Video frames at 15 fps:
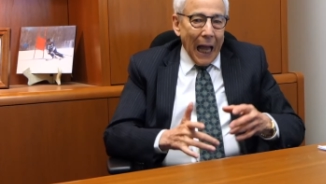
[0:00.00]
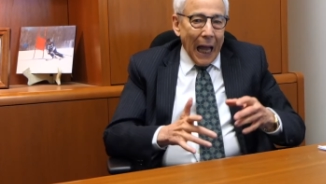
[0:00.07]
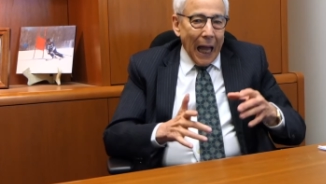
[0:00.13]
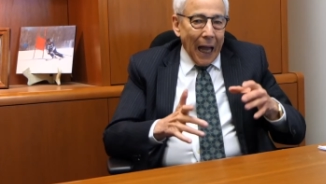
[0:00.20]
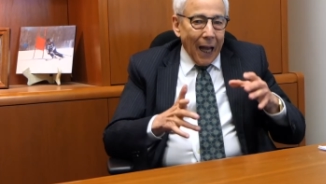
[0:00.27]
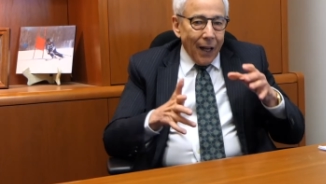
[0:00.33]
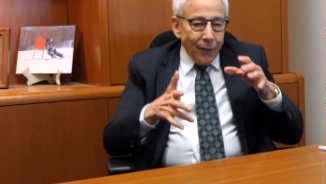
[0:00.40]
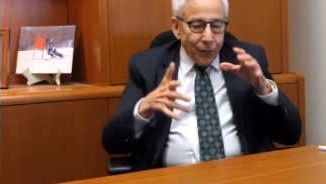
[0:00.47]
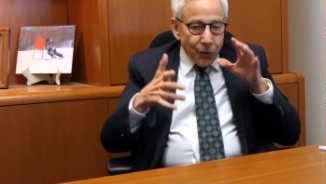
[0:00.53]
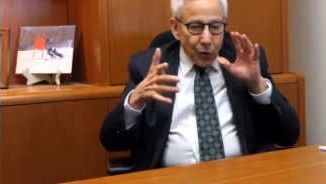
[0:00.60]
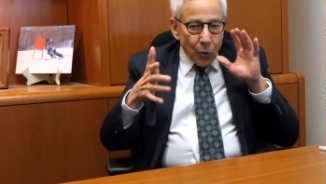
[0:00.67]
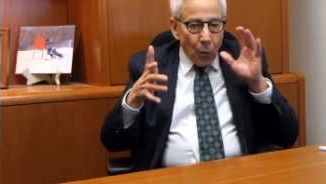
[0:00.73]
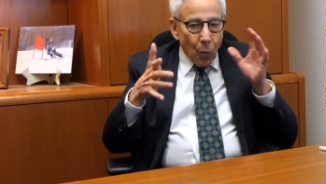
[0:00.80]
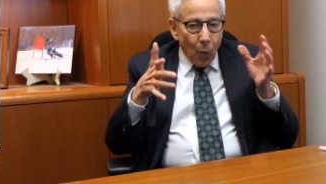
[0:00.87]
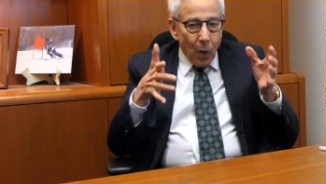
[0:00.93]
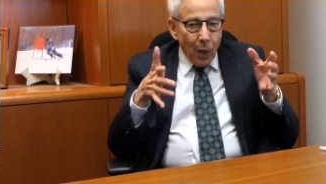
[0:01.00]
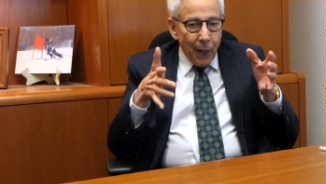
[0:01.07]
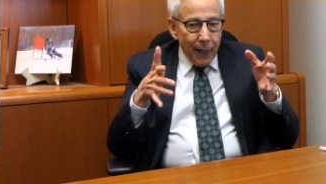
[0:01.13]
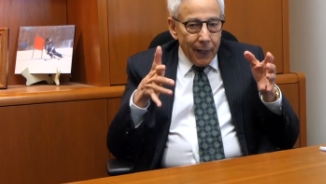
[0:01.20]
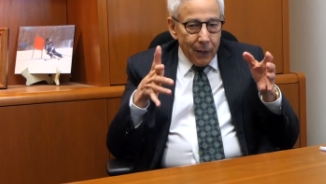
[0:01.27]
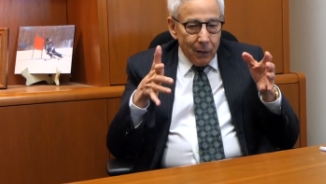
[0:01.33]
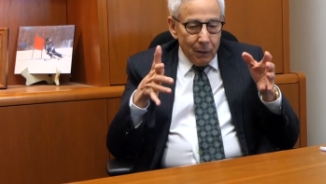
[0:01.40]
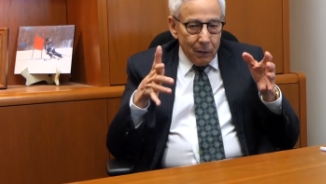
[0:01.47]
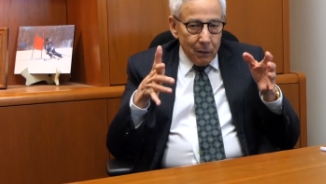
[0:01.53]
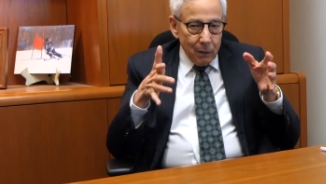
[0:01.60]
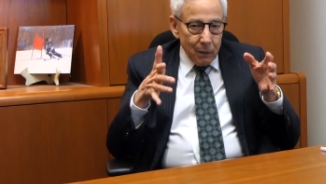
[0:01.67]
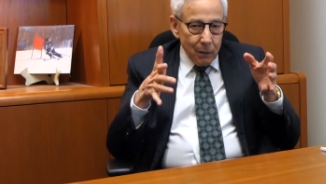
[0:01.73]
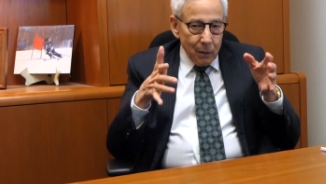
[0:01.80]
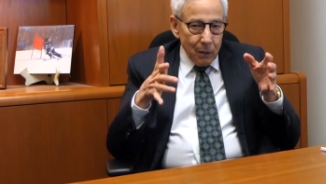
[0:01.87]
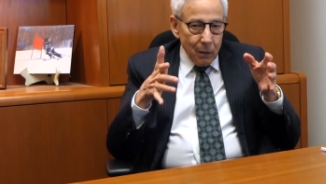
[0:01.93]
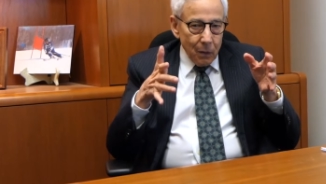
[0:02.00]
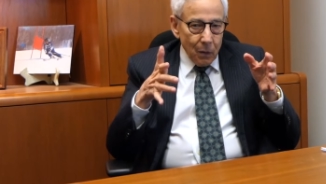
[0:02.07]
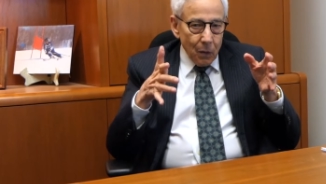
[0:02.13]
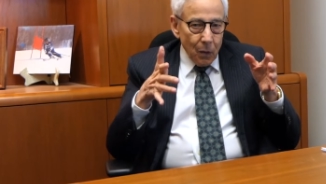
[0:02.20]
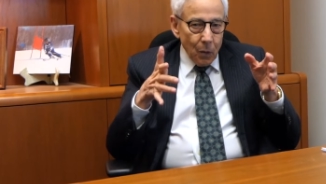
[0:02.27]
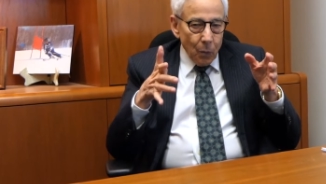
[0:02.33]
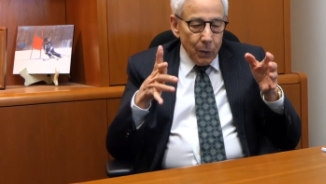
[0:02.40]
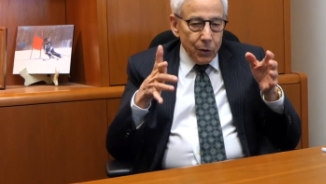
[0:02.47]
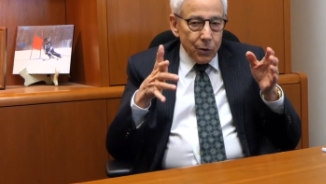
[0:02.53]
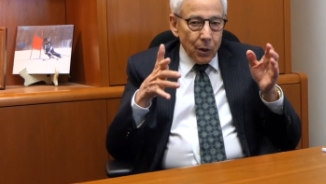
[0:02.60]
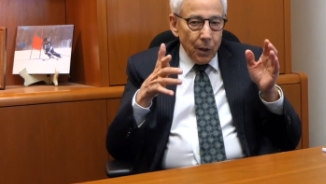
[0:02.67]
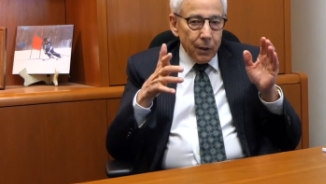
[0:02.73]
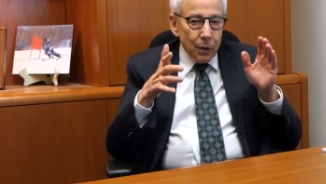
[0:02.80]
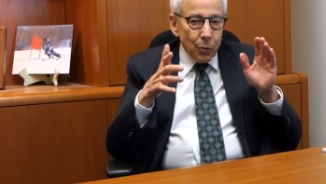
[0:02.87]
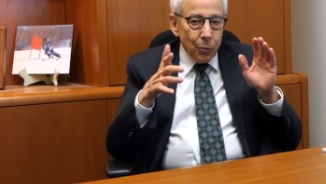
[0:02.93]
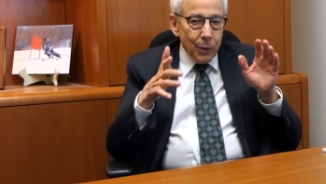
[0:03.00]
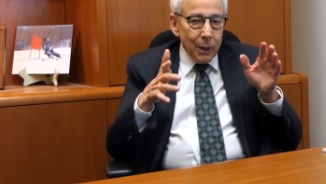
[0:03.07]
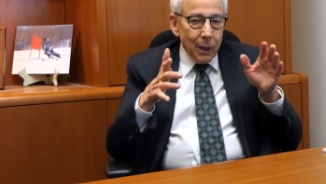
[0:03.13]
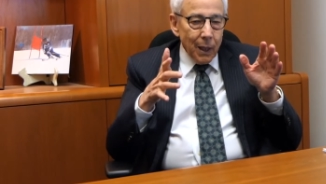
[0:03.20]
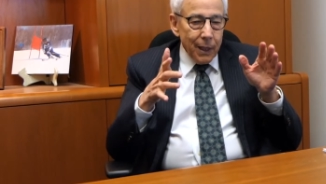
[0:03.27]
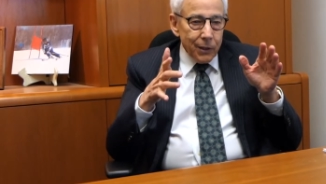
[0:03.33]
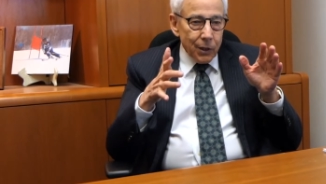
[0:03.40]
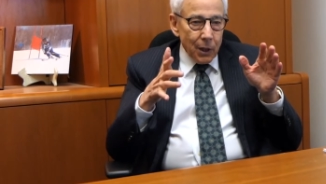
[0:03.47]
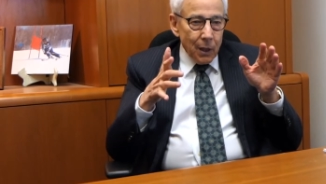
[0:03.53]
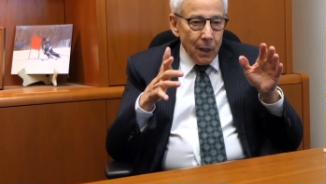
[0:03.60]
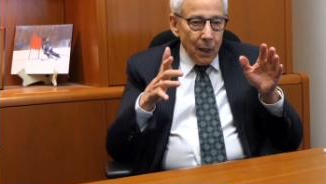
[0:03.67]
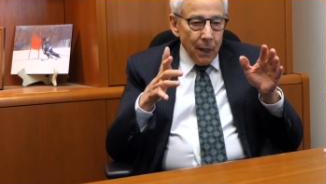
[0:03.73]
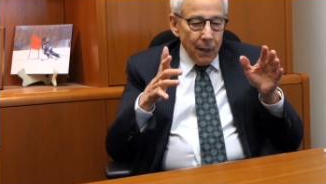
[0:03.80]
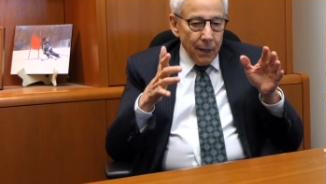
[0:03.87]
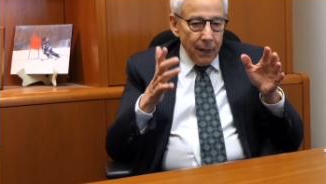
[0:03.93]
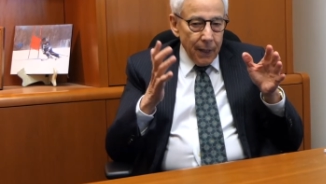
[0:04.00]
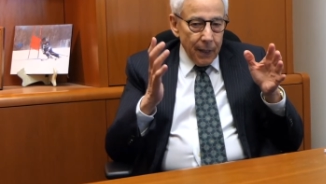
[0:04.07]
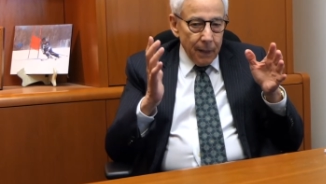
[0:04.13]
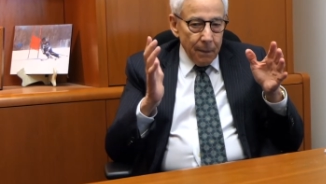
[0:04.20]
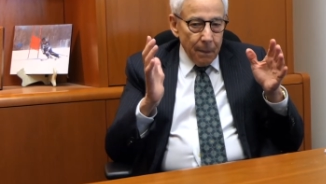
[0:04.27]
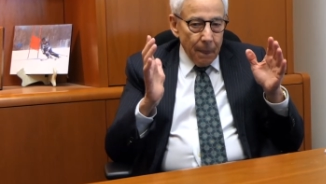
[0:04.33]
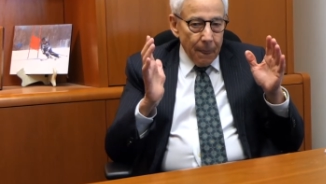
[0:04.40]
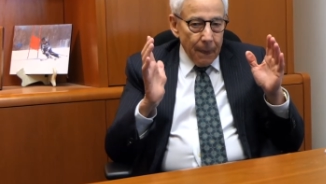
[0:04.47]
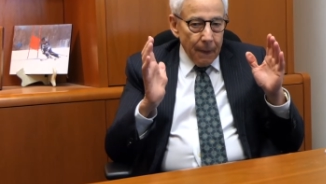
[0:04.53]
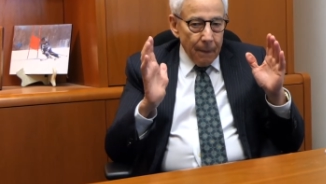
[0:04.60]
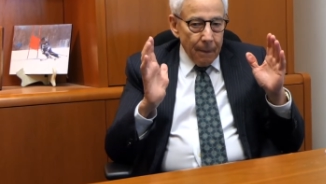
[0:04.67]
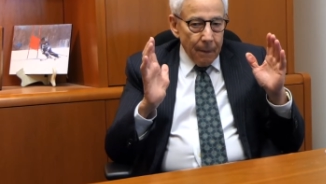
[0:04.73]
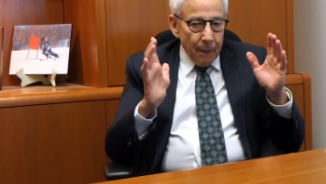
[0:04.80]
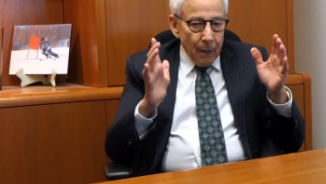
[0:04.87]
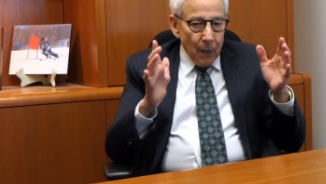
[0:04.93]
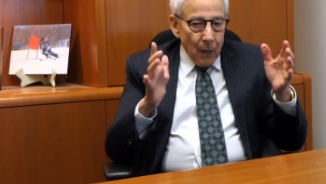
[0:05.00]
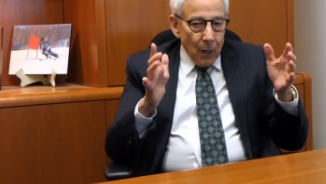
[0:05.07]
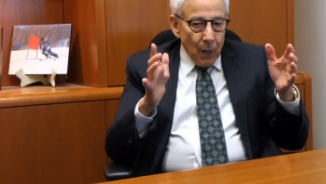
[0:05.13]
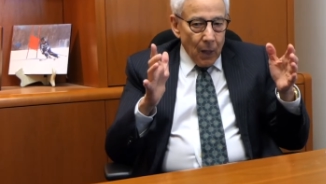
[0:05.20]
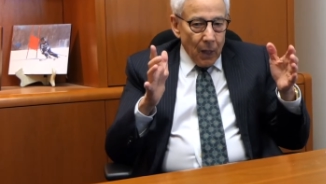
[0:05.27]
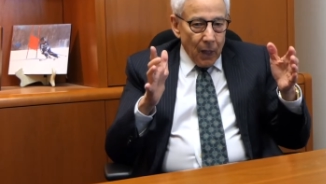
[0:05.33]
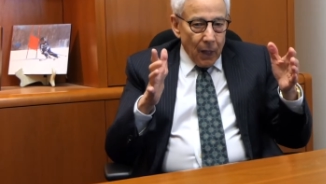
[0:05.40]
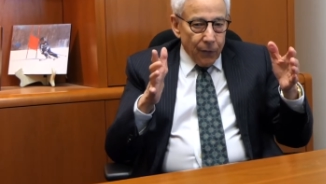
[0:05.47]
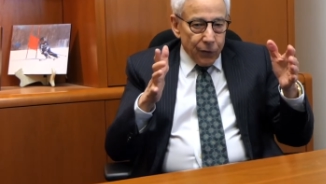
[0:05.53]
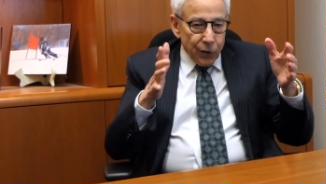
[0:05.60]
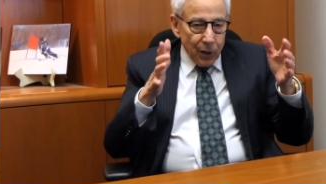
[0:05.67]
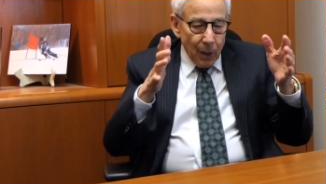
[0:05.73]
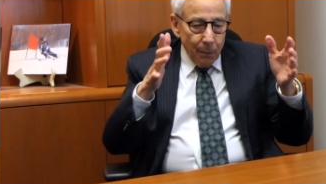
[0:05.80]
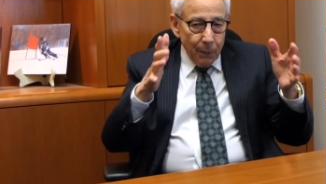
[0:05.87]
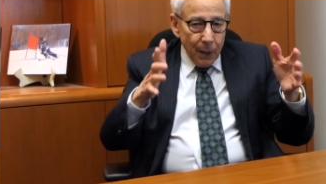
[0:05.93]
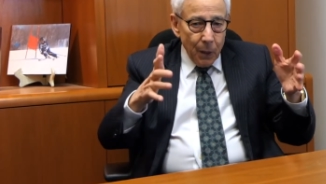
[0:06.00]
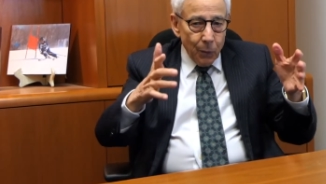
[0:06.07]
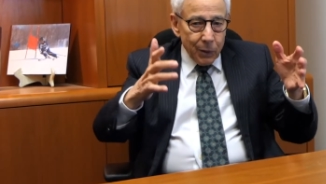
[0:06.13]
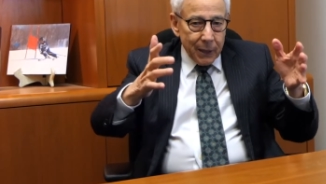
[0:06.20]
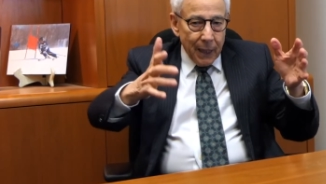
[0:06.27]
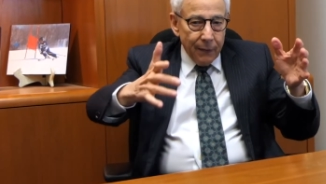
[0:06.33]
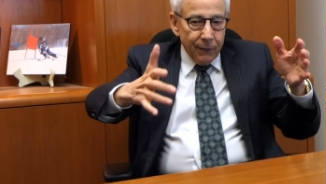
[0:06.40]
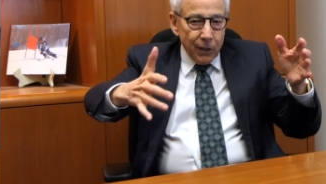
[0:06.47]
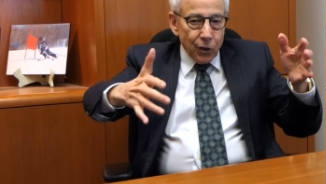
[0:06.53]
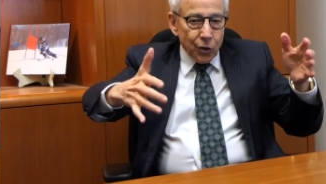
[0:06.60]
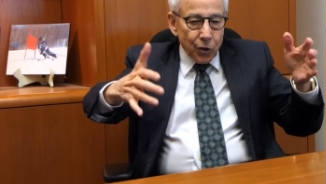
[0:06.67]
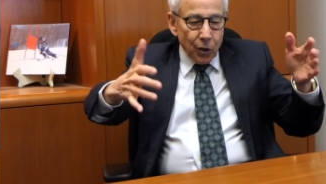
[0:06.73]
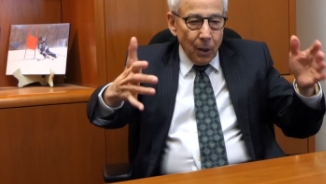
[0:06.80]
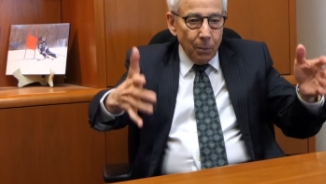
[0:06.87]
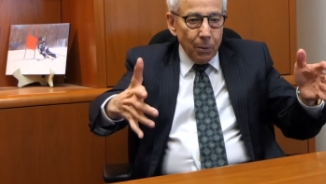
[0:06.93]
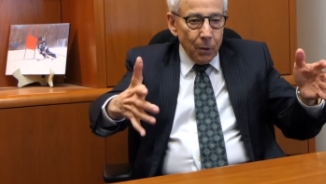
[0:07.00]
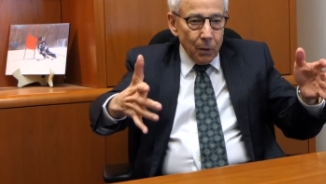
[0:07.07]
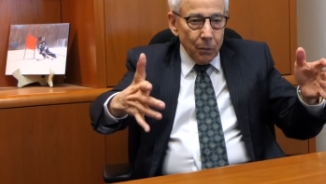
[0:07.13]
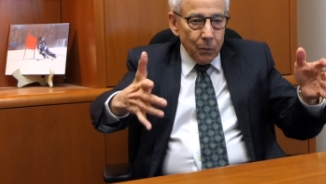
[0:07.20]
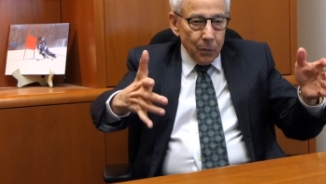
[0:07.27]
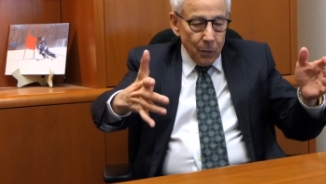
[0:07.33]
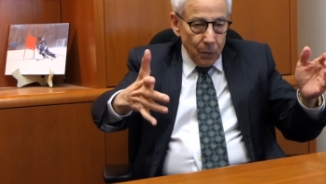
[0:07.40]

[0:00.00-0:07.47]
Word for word: after a while, we started realizing that if somebody was having trouble